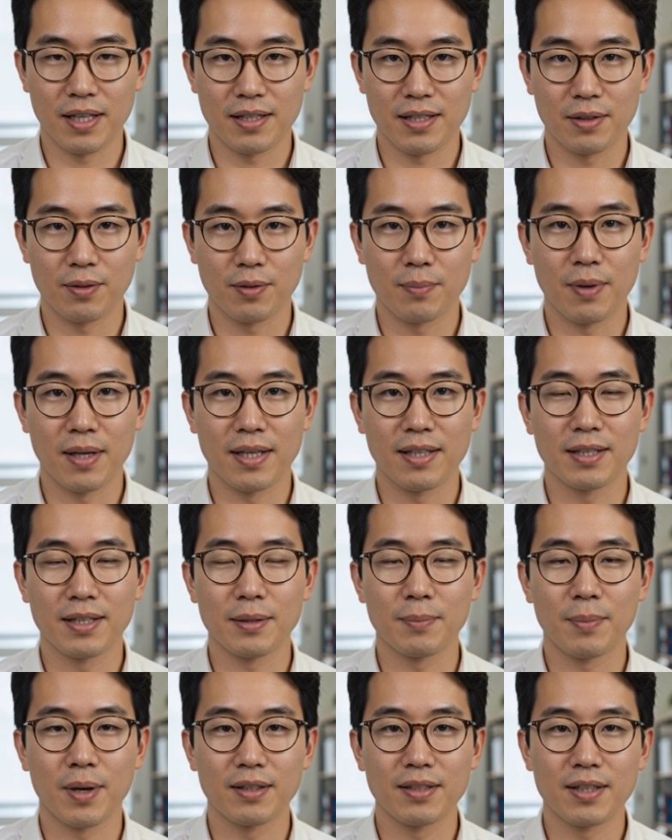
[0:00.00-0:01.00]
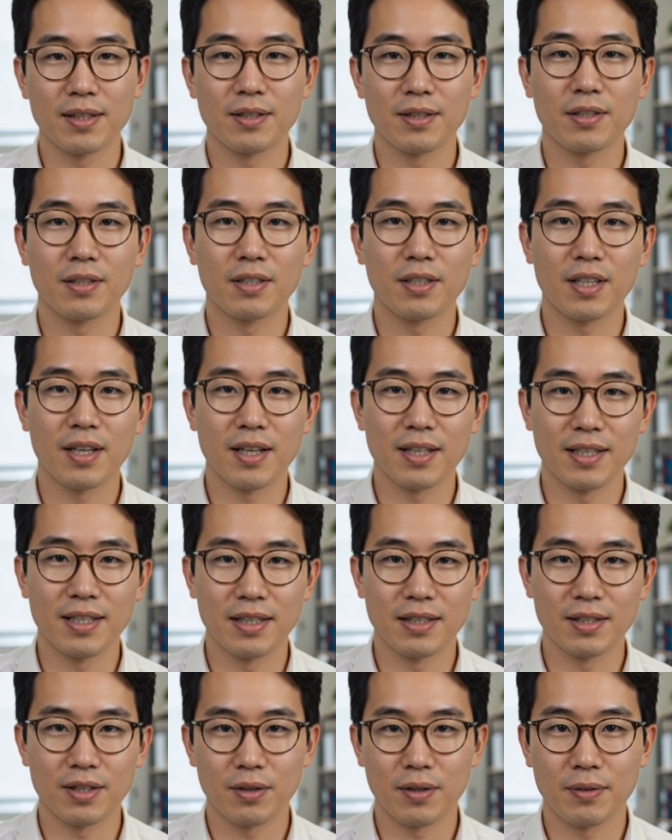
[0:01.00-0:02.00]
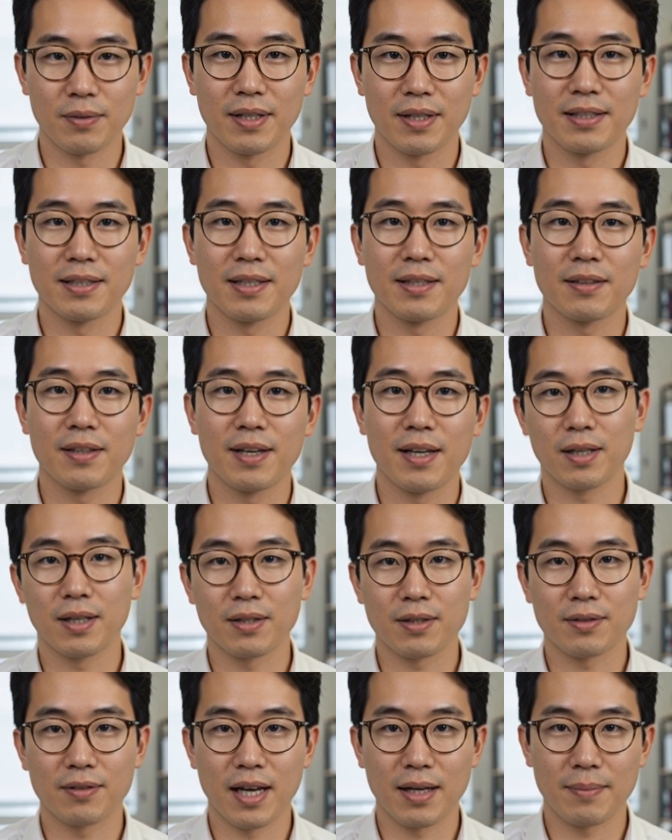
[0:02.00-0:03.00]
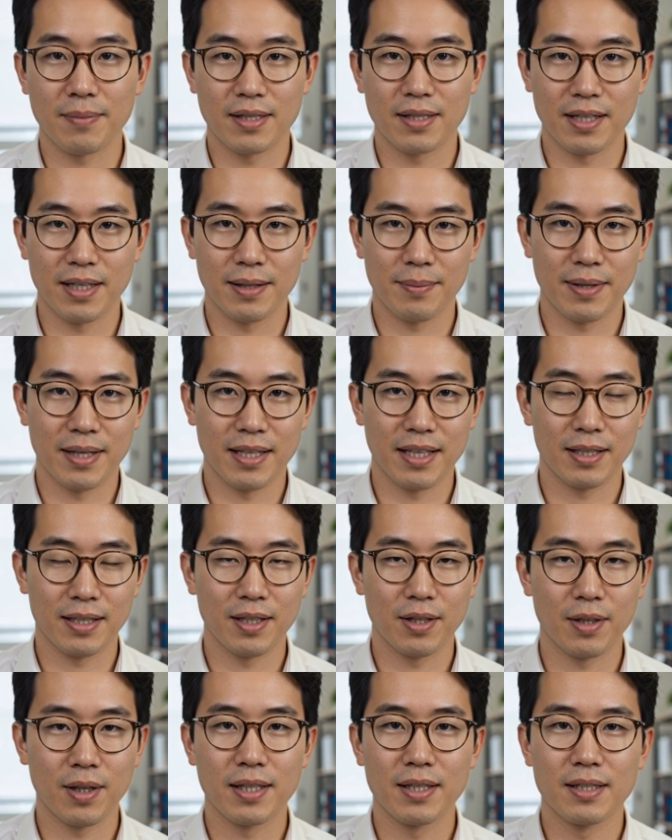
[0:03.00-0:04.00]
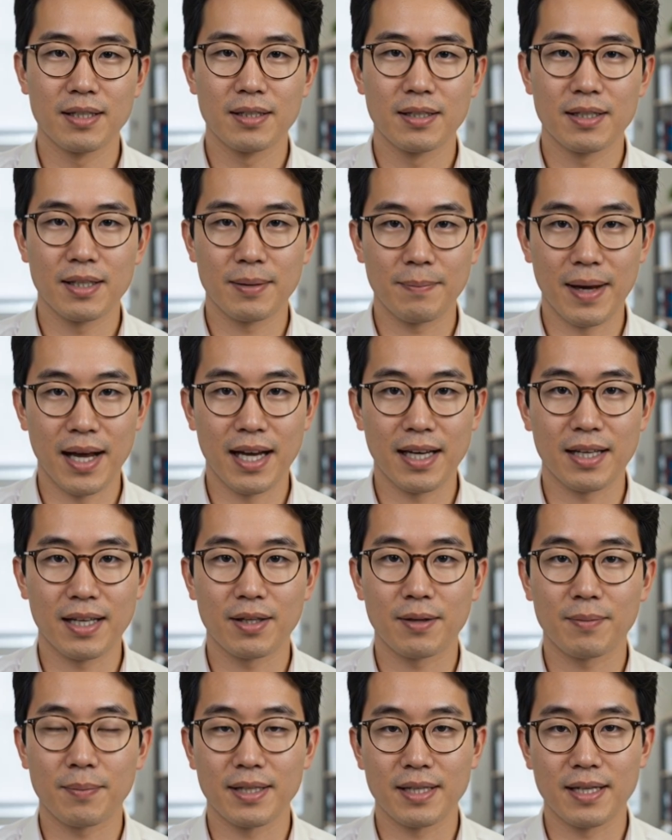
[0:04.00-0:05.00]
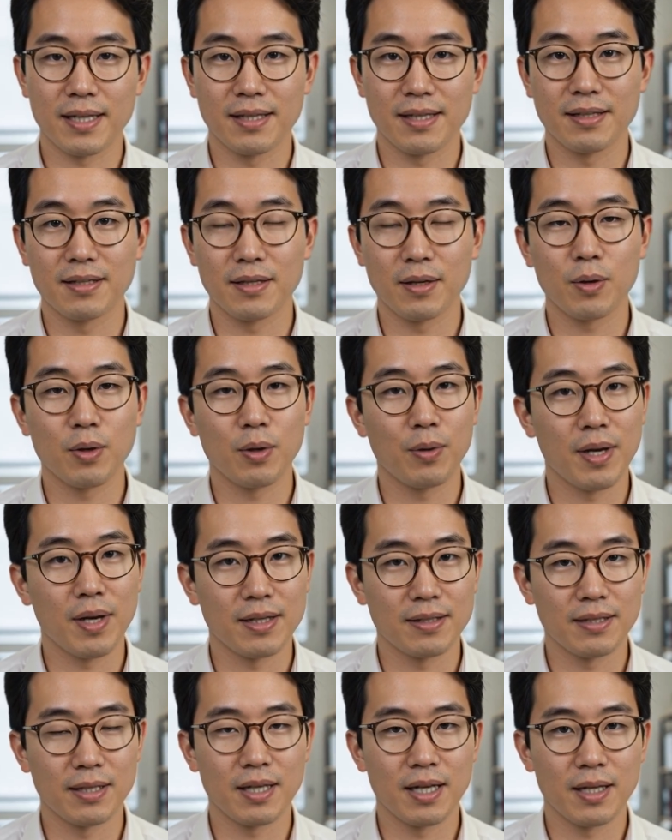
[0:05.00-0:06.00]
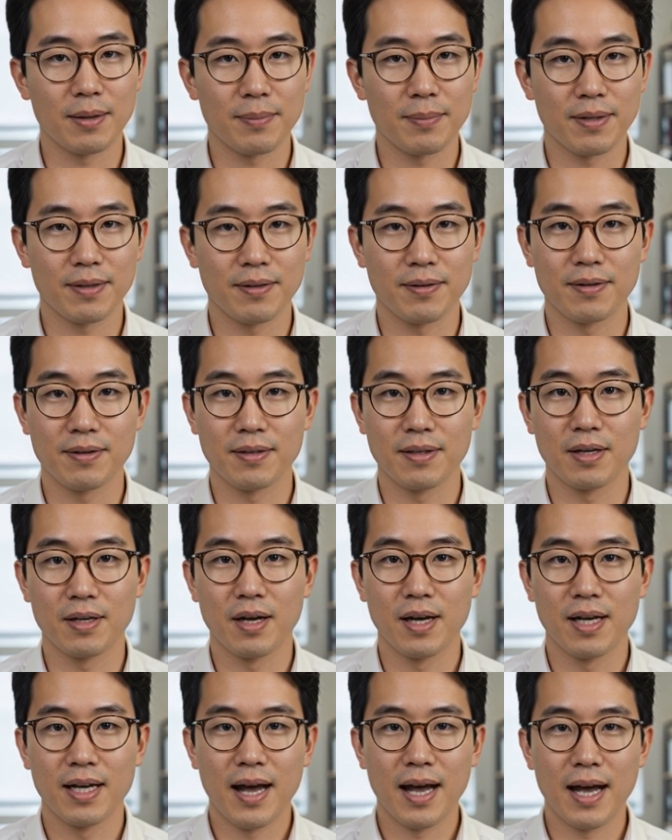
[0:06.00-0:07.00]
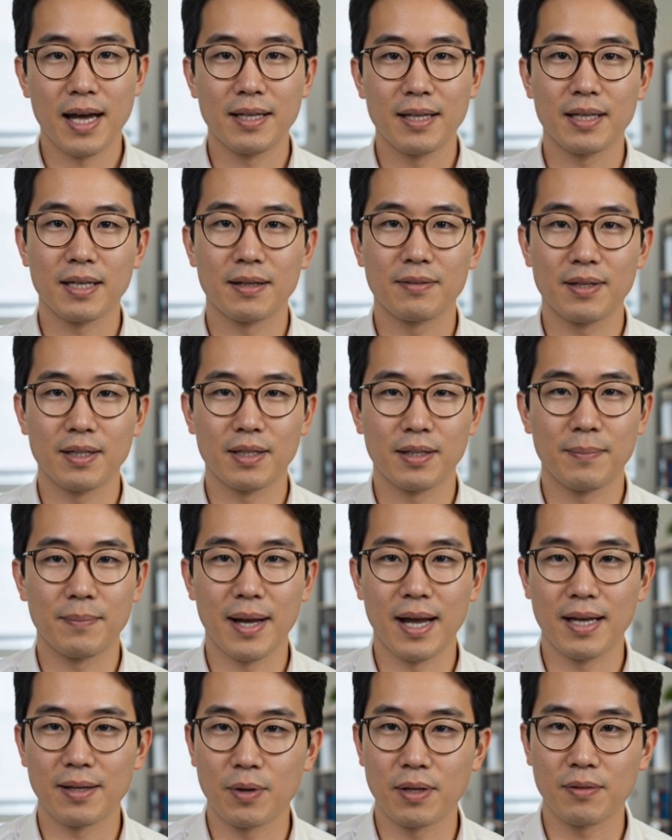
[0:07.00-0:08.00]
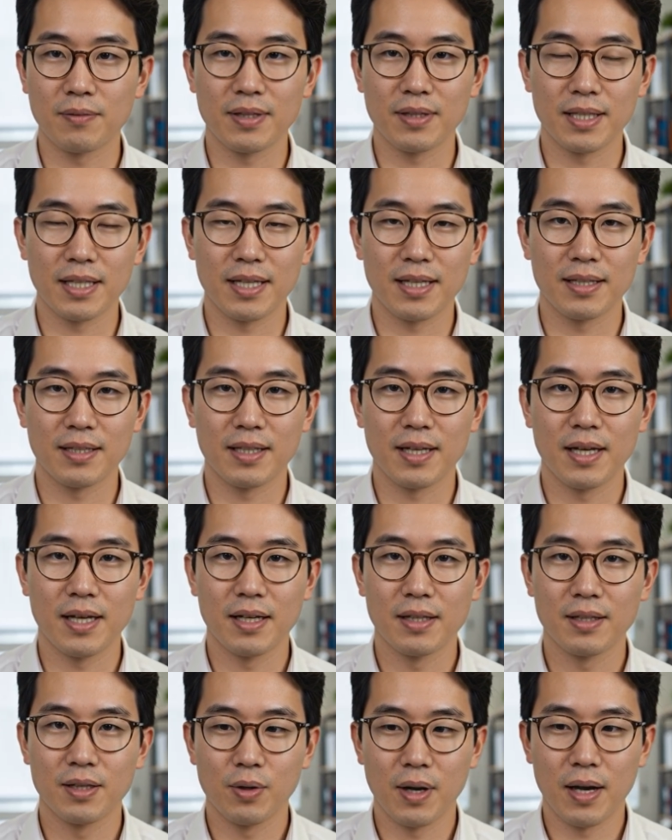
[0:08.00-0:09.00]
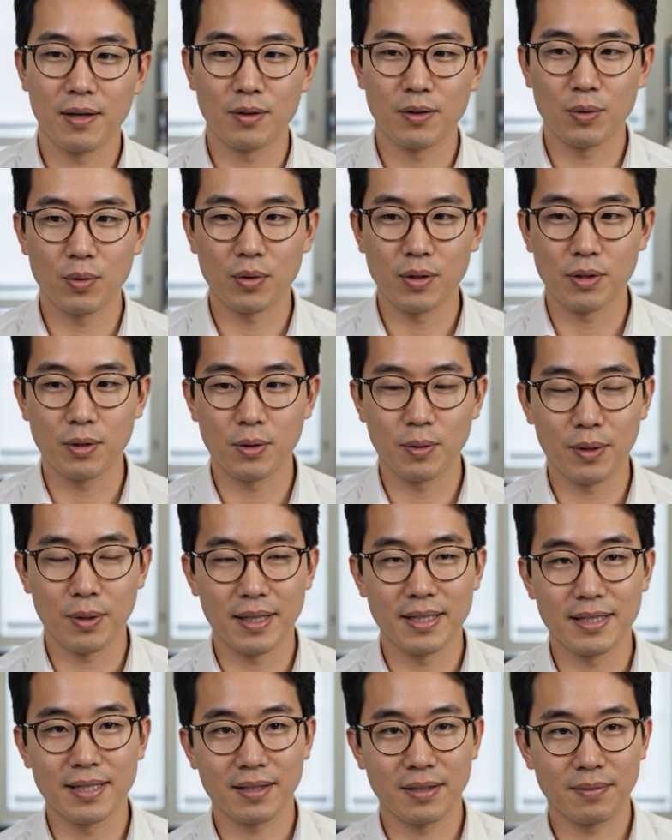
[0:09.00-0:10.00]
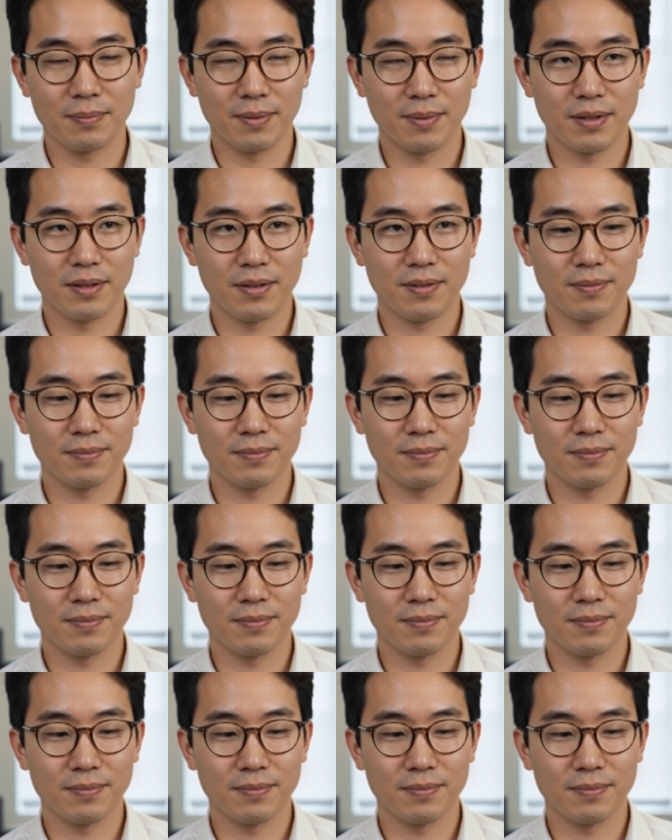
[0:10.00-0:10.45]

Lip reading: than replacing the processor, extremely thin layers of diamond can be integrated into the package beneath or around the chip, creating a highly efficient pathway for heat to travel toward cooling systems.